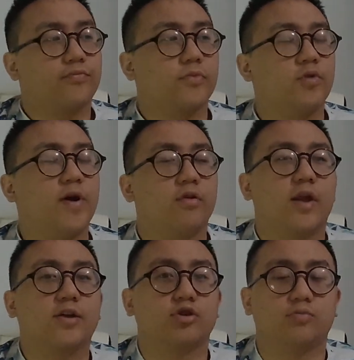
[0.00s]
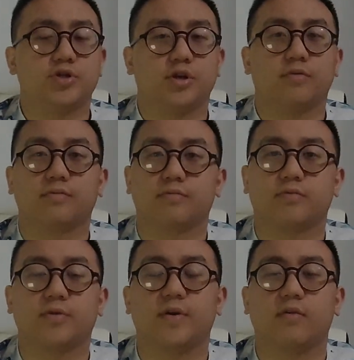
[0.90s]
You might not like Top G, you
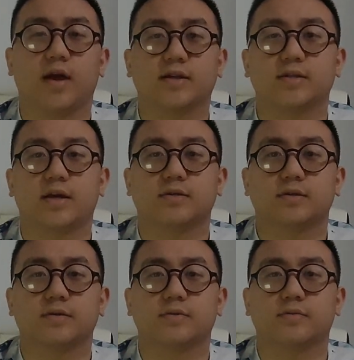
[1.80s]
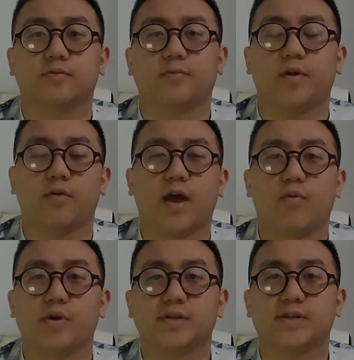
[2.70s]
might not like Tate, you might not like
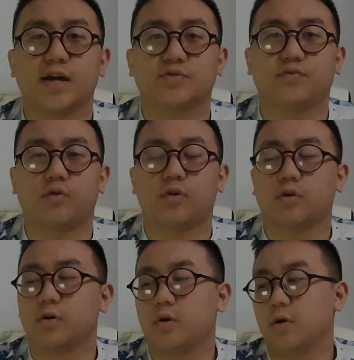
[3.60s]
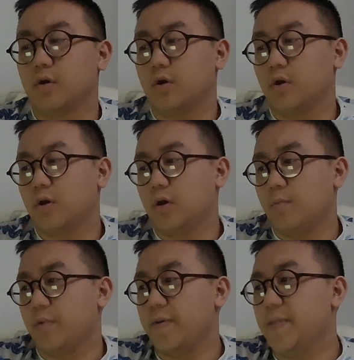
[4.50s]
what he stands for.
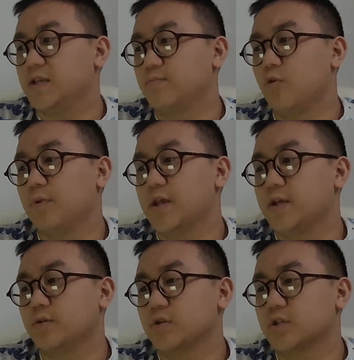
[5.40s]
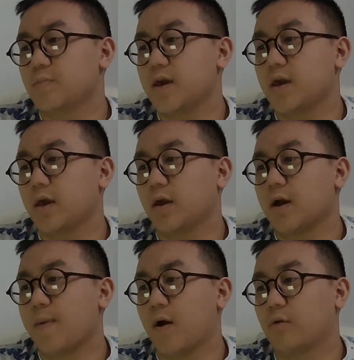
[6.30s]
But in this moment, he is not speaking
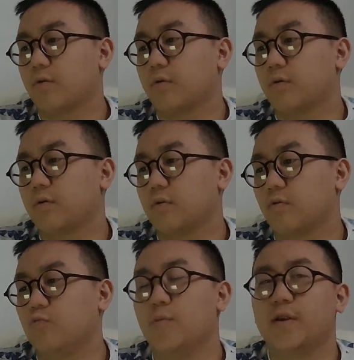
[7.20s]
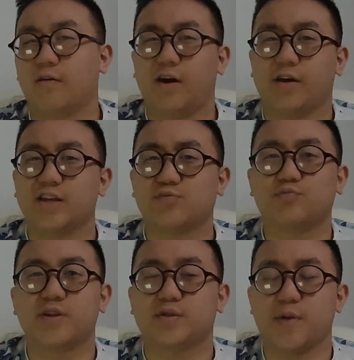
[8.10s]
about women, or
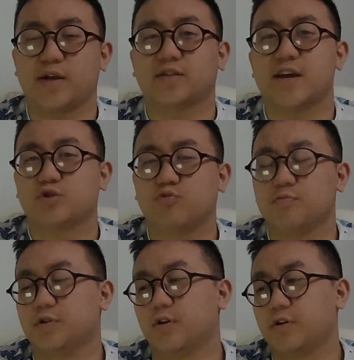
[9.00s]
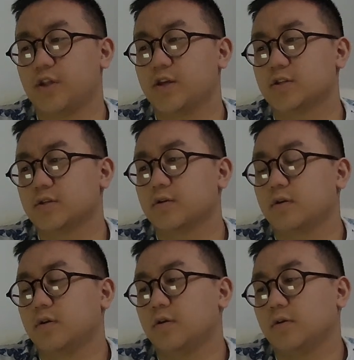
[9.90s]
he speak, takes a woman, or this.
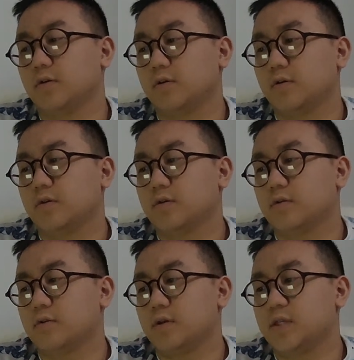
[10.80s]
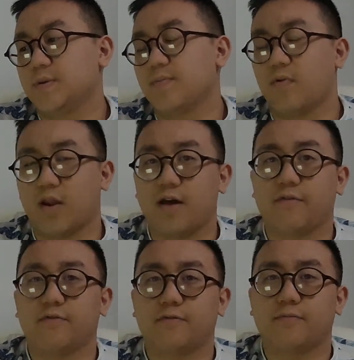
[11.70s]
He's speaking about life,
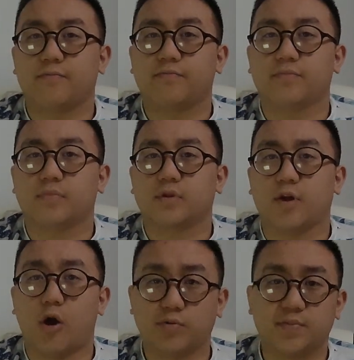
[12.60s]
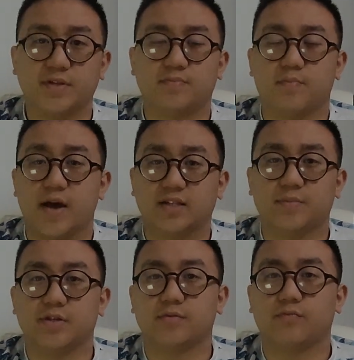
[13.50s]
optimism,
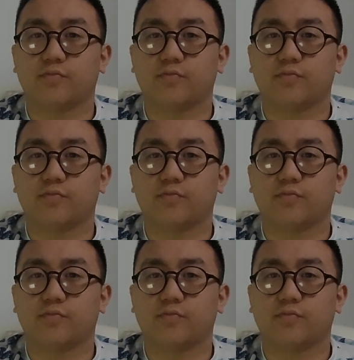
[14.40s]
pessimism.